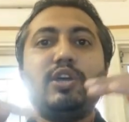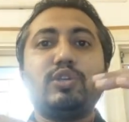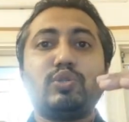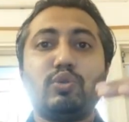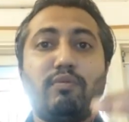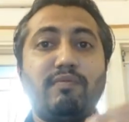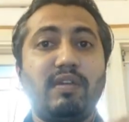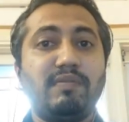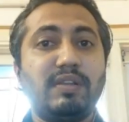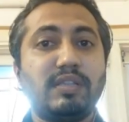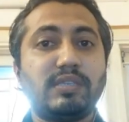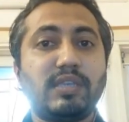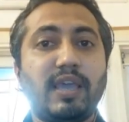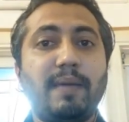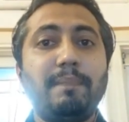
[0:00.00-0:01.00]
So we will
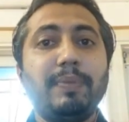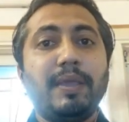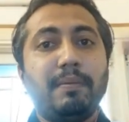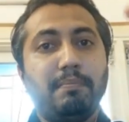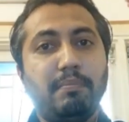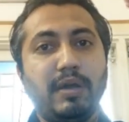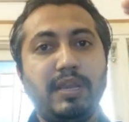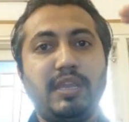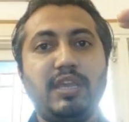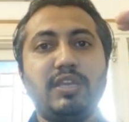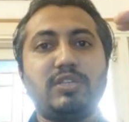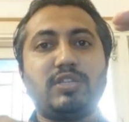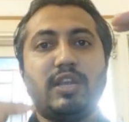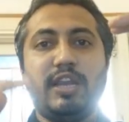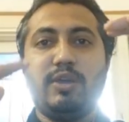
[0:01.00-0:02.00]
say
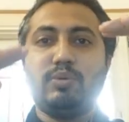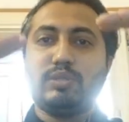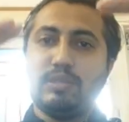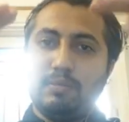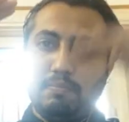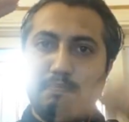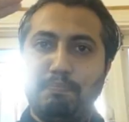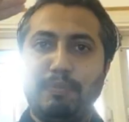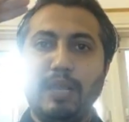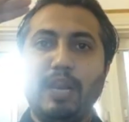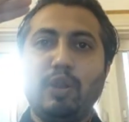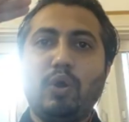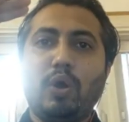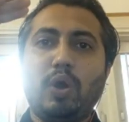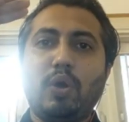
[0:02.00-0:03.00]
Manish lives
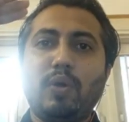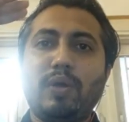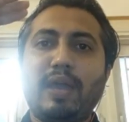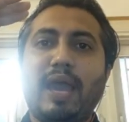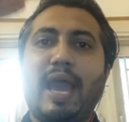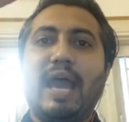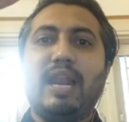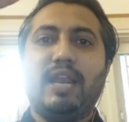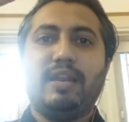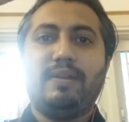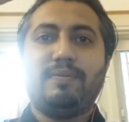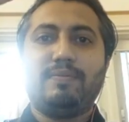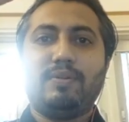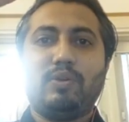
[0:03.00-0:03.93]
below Alan.